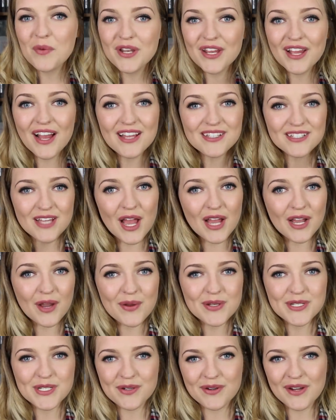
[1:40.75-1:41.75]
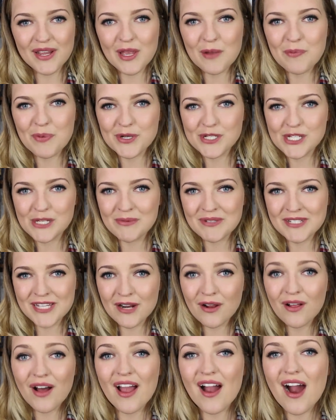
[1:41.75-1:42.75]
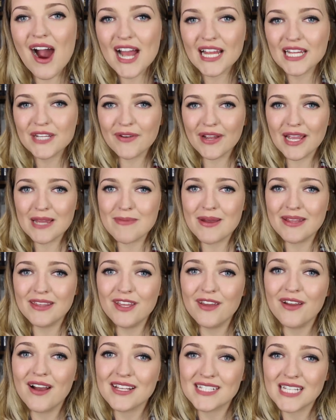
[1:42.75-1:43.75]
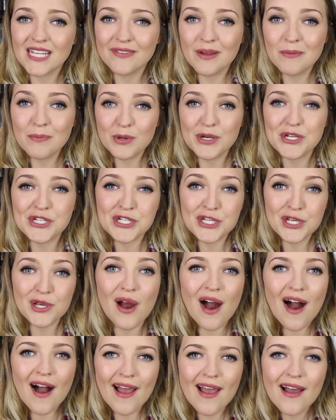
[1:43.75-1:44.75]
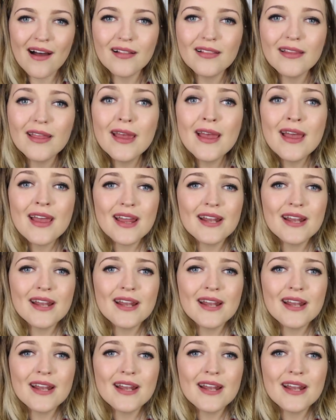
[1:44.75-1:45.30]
When you guys are going to create your booktubing channel, I highly recommend that you guys have a bookish URL.